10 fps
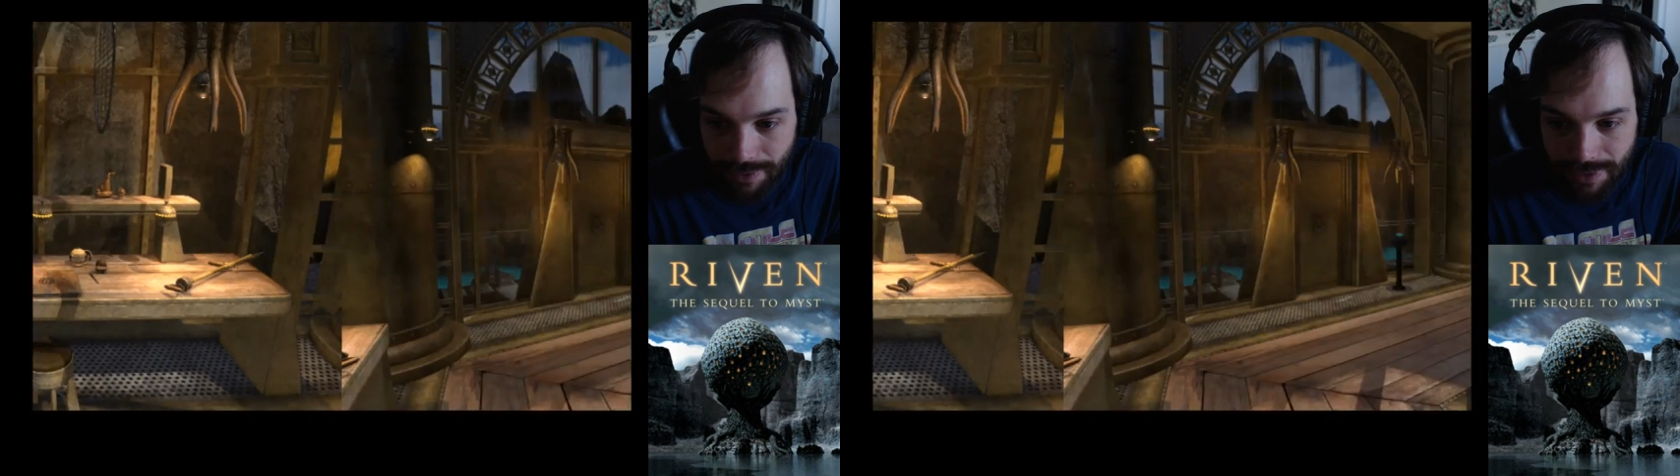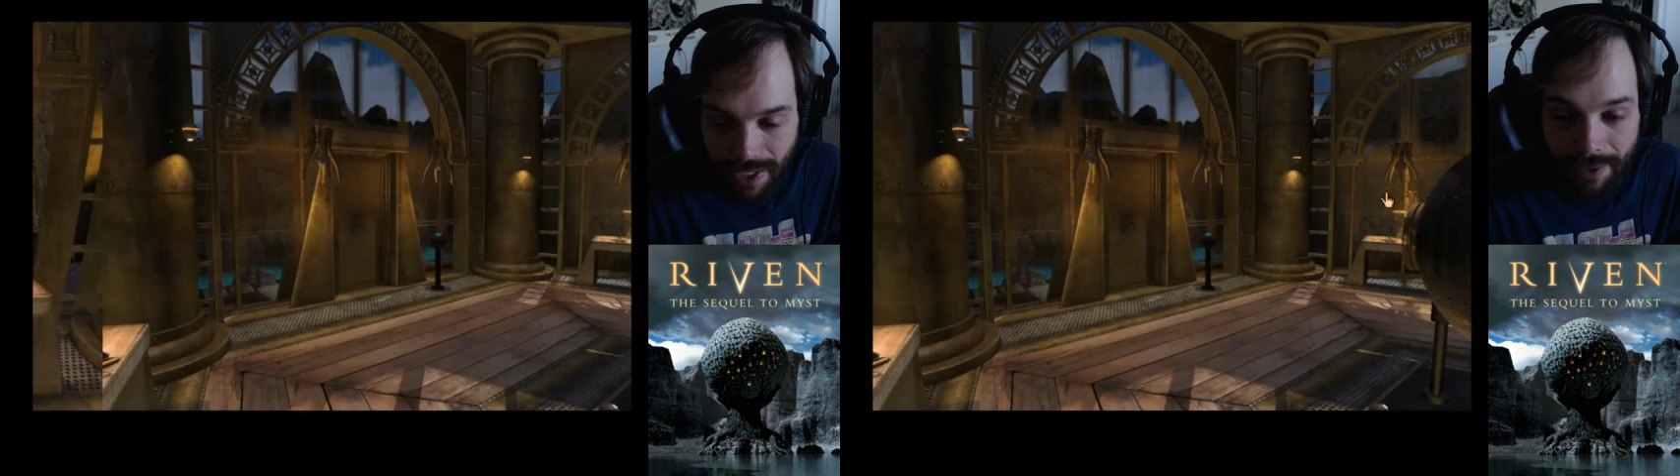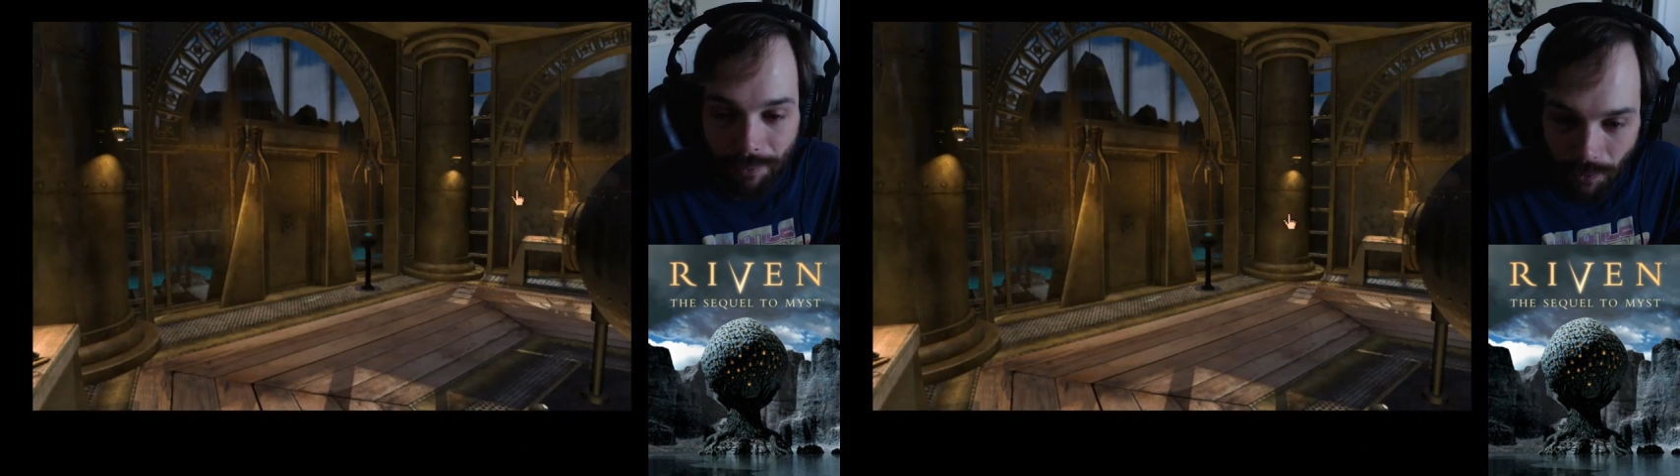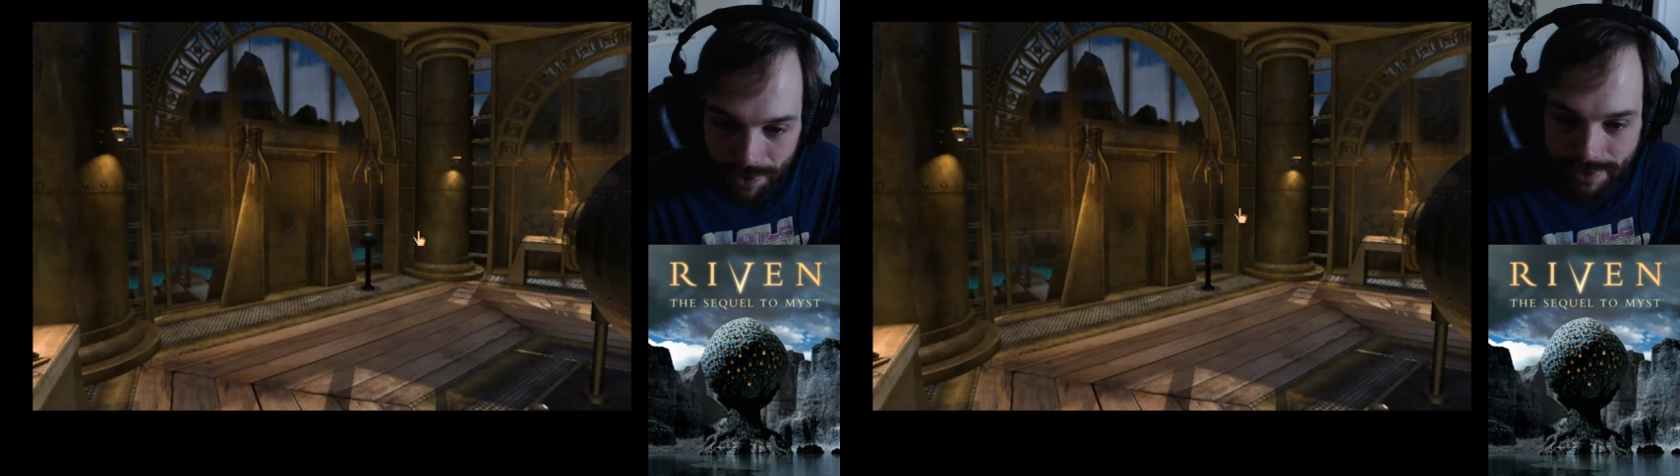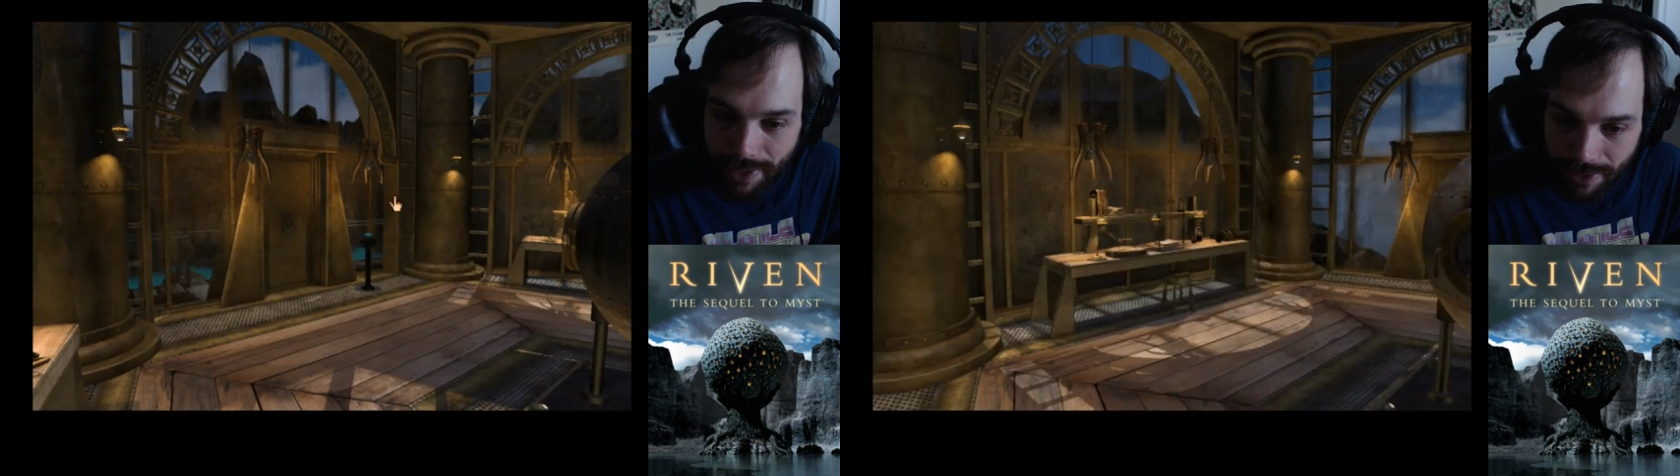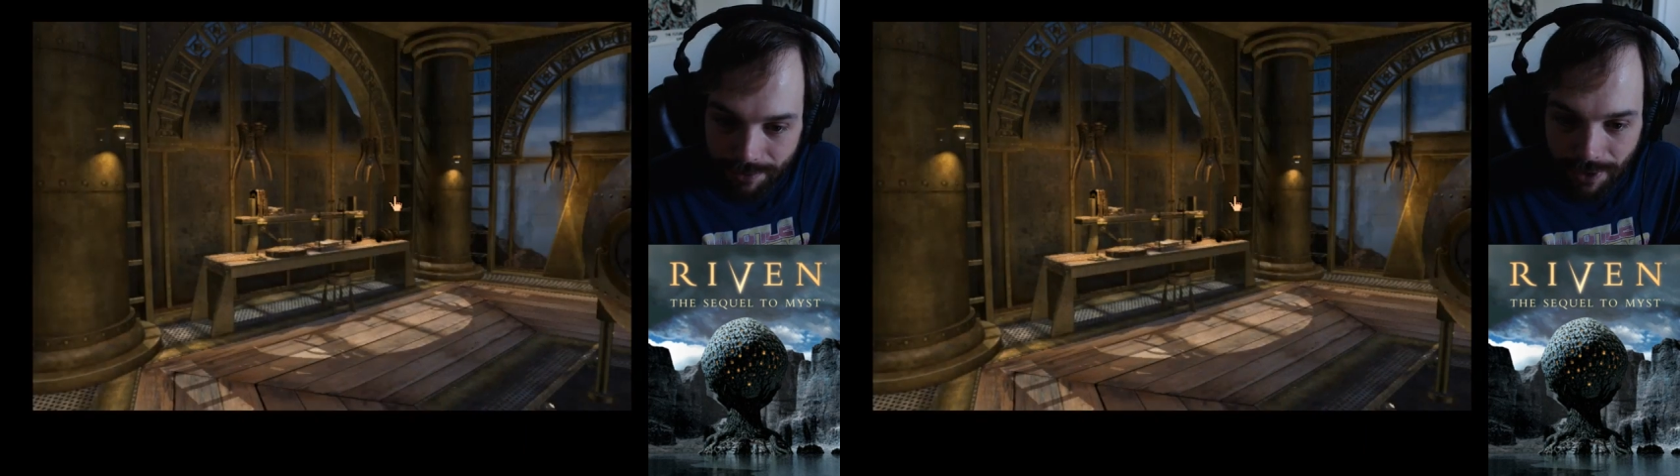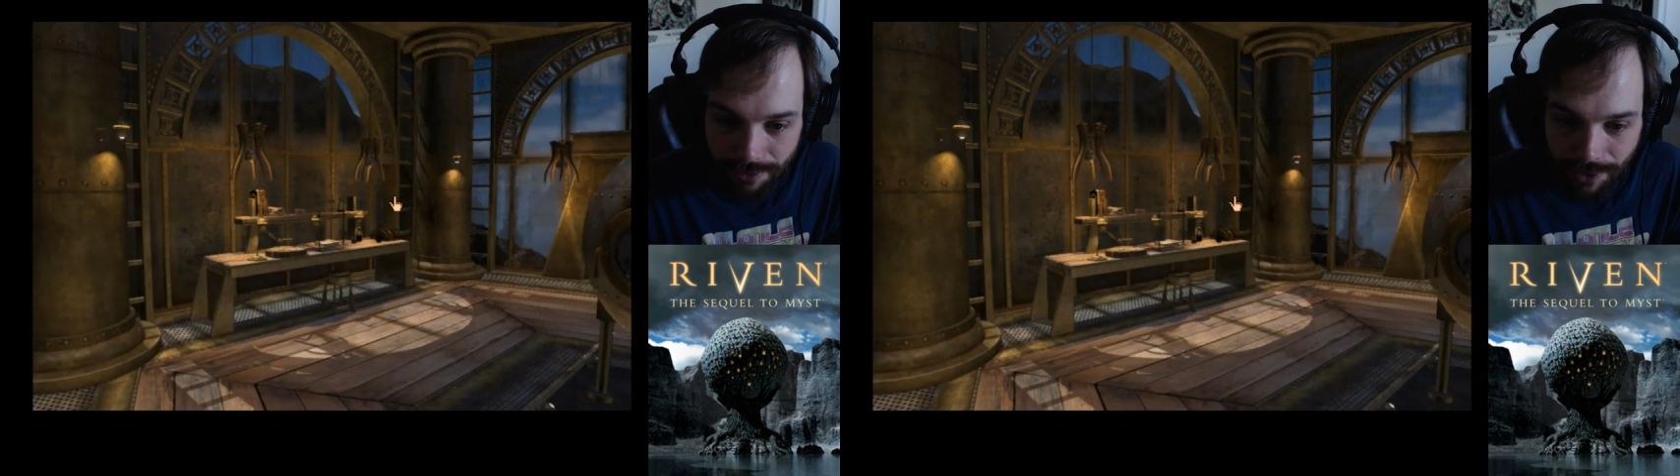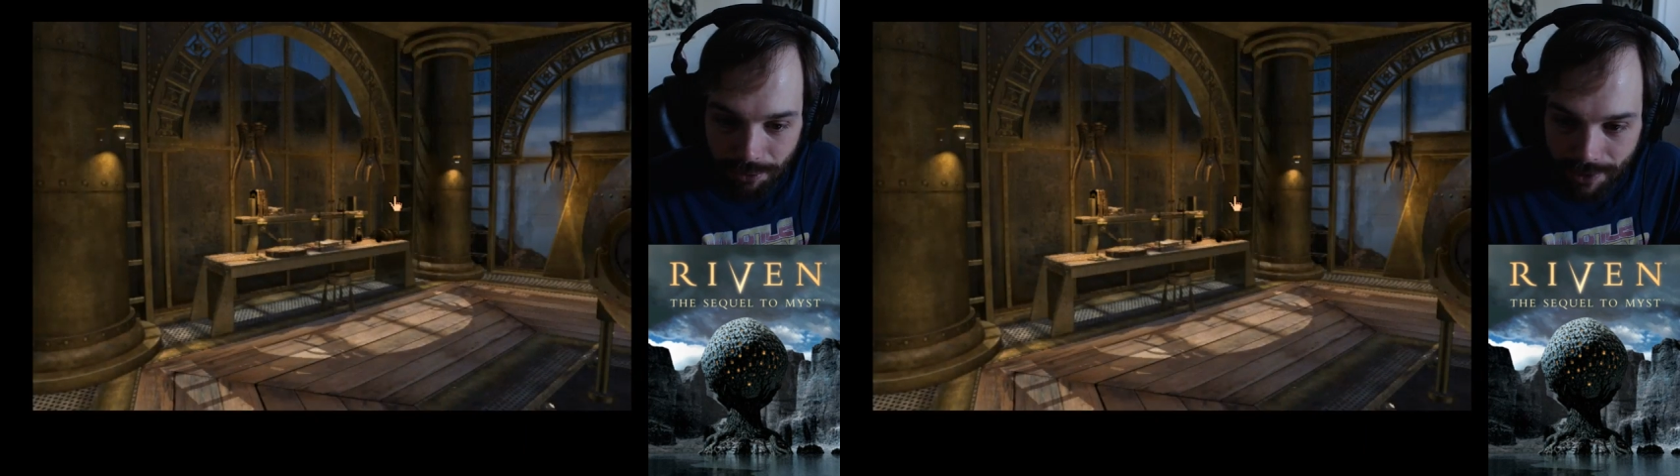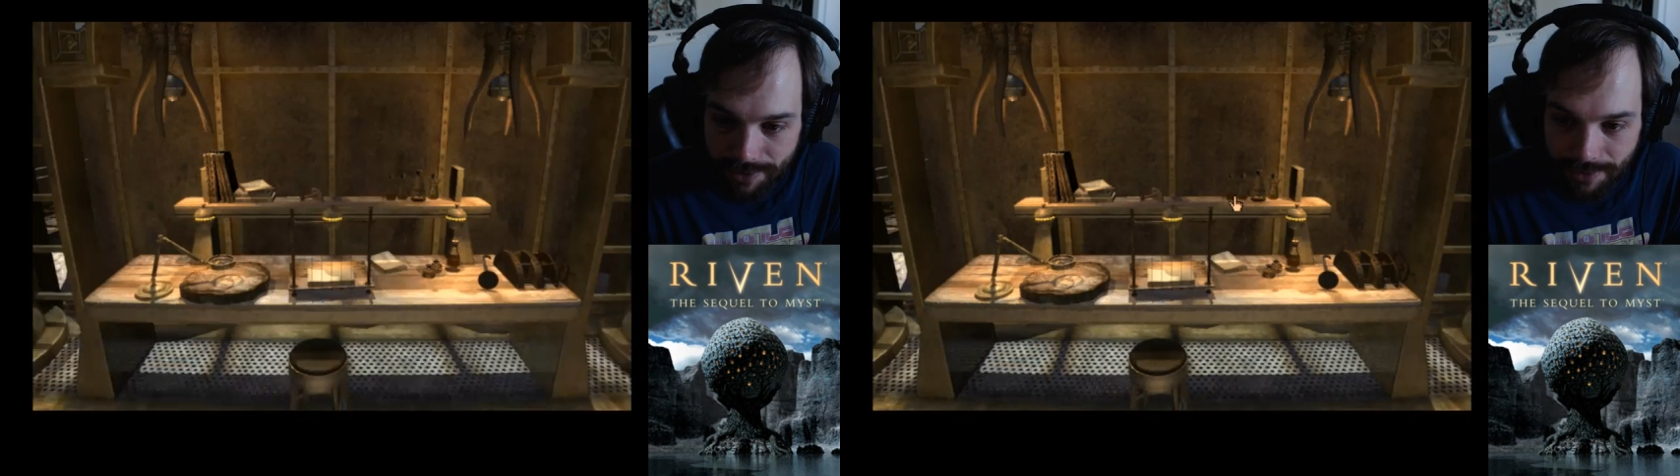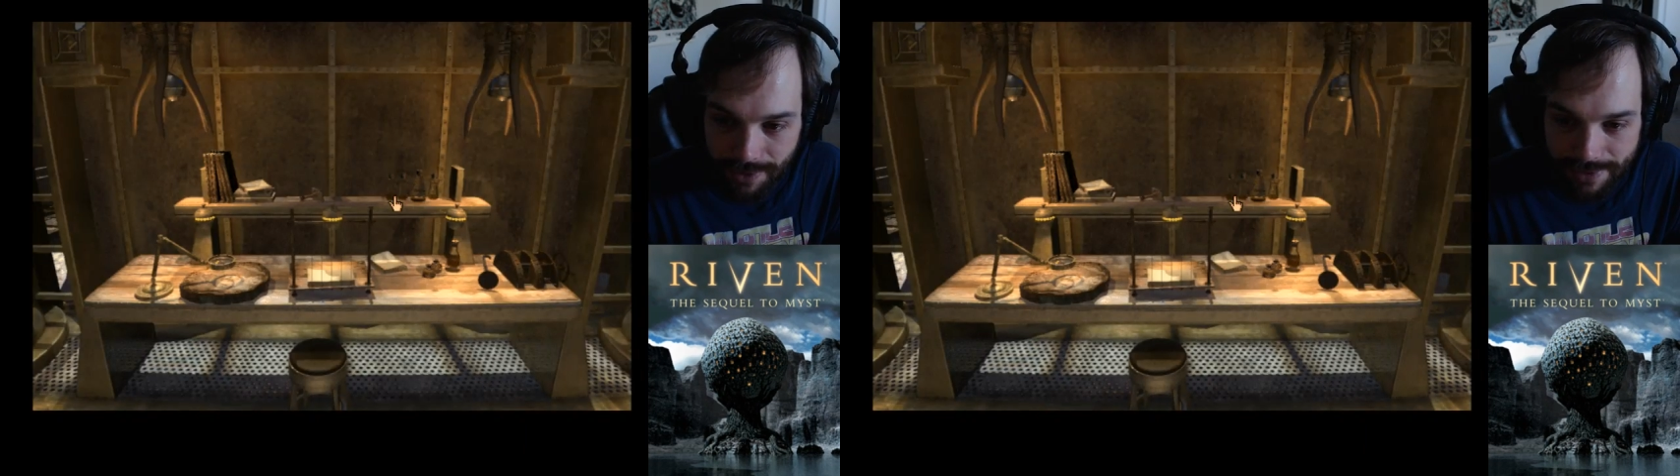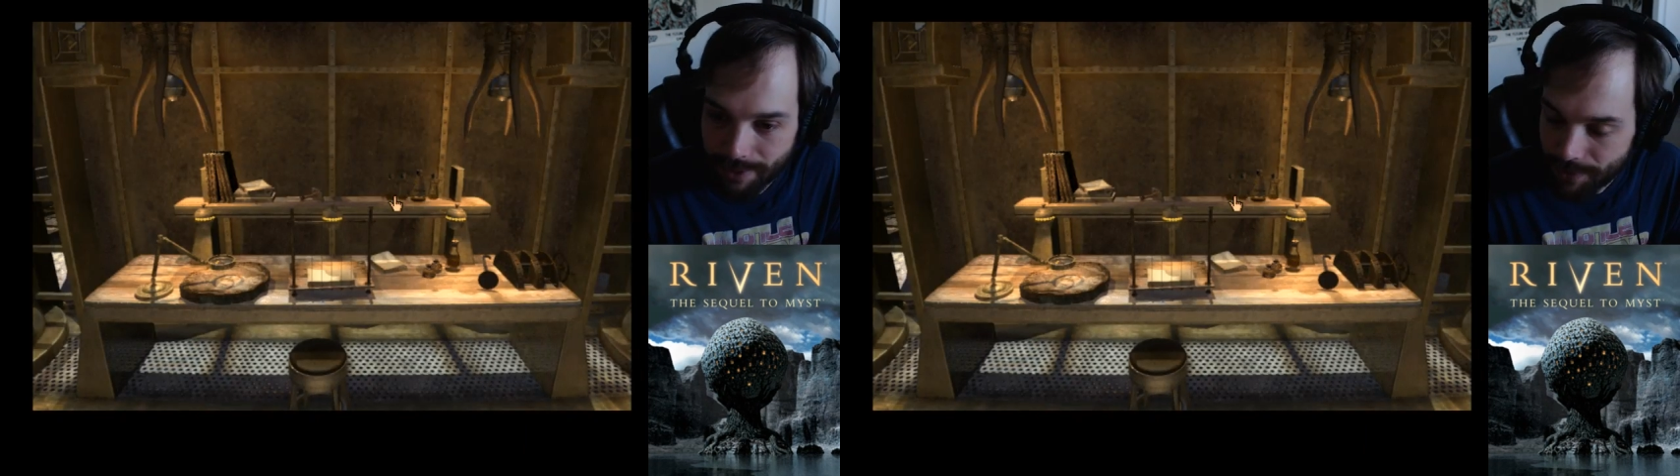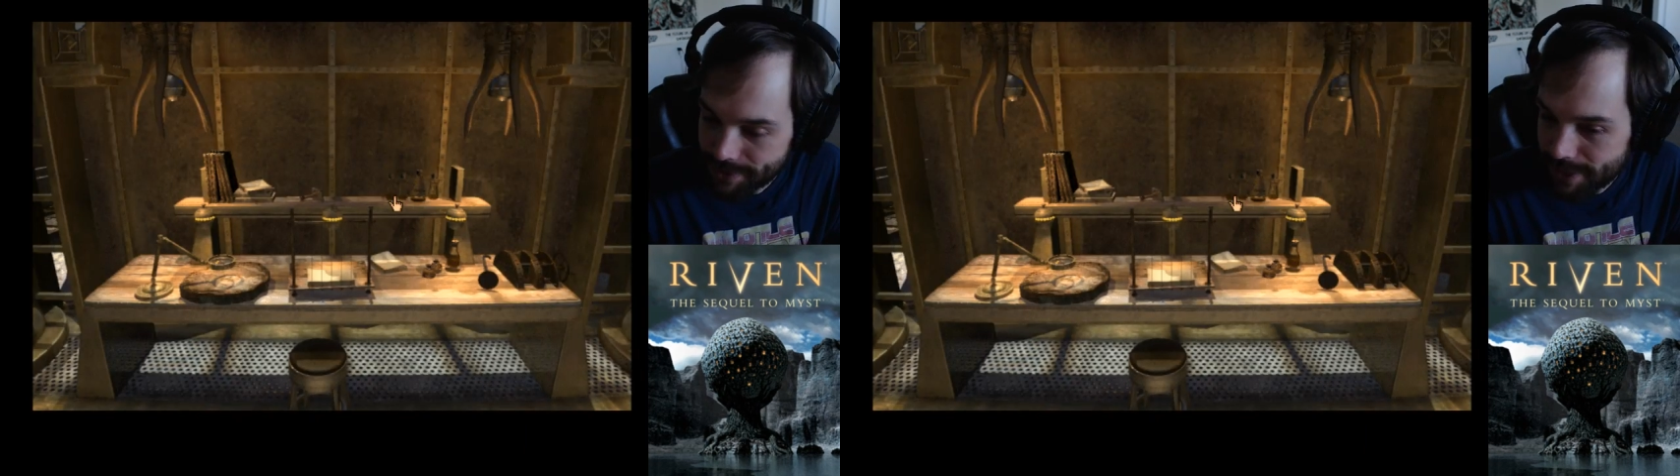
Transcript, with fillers: That was kind of an unfair puzzle because that wasn't